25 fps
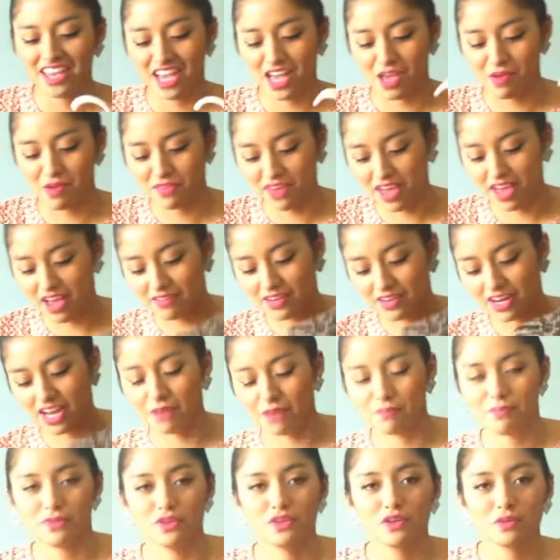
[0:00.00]
And uh, if I have it
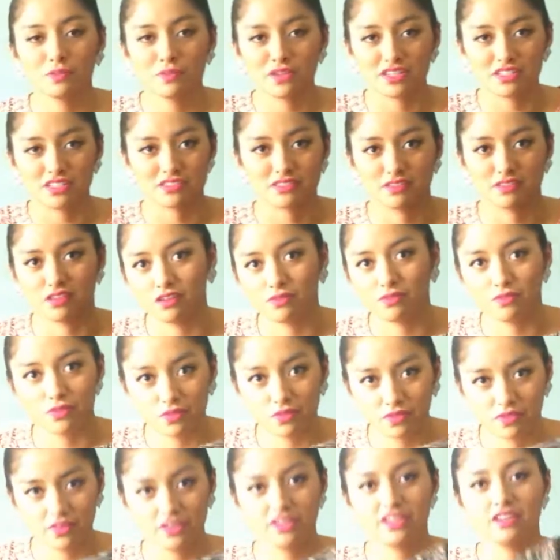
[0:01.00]
up, you can put a scarf
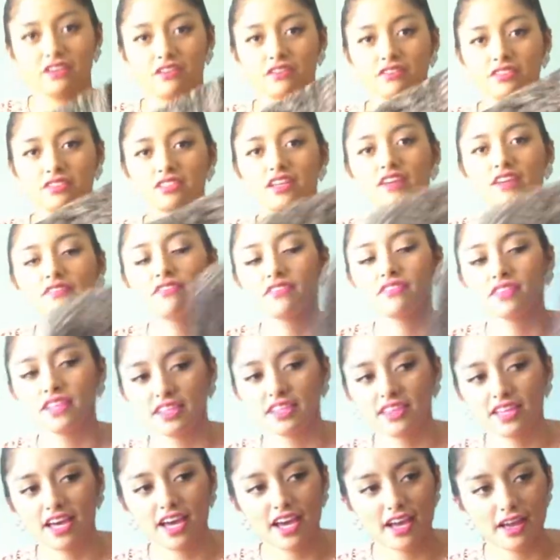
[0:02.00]
over it or stuff
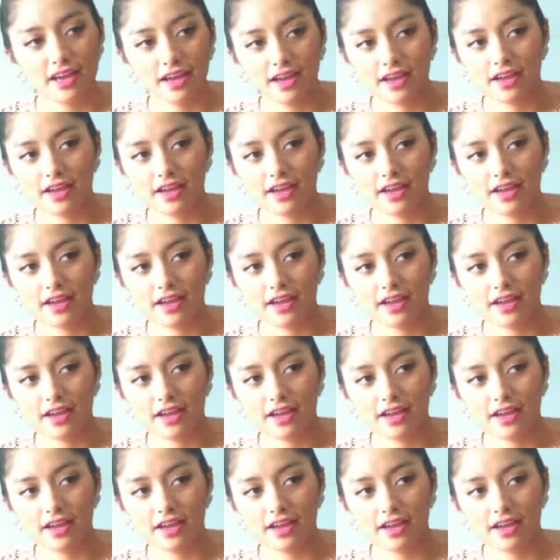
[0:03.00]
like that.